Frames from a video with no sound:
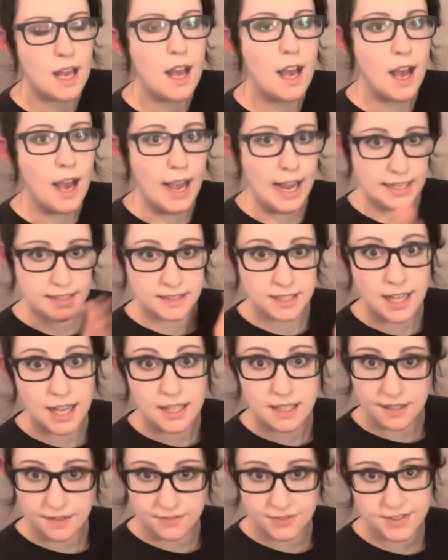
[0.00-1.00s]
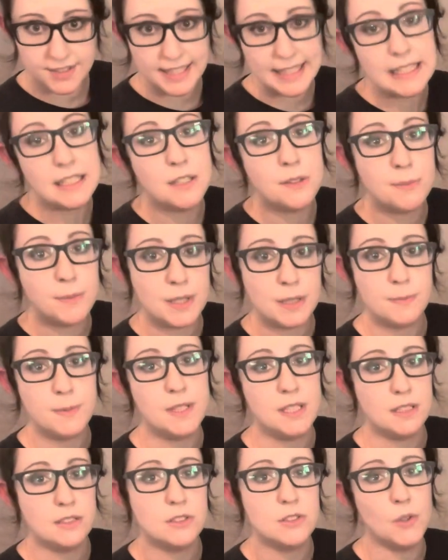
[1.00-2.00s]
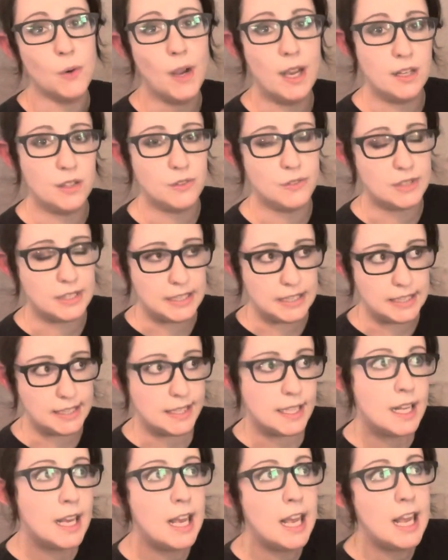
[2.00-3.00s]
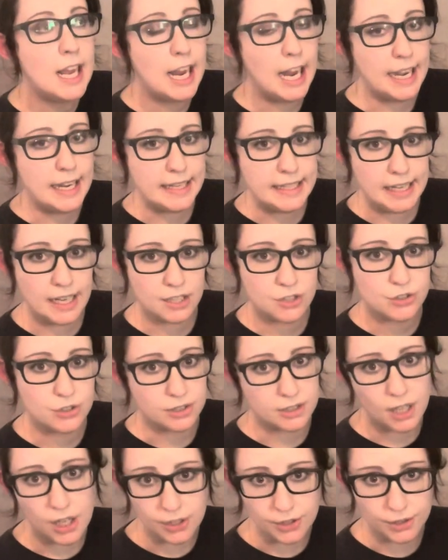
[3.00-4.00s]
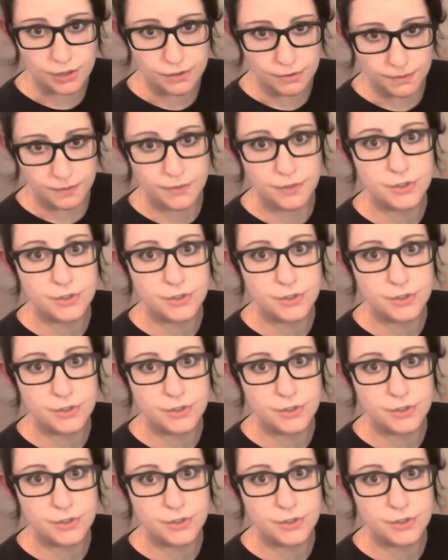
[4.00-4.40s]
I have stained my piece, so I don't need any extra color oomph.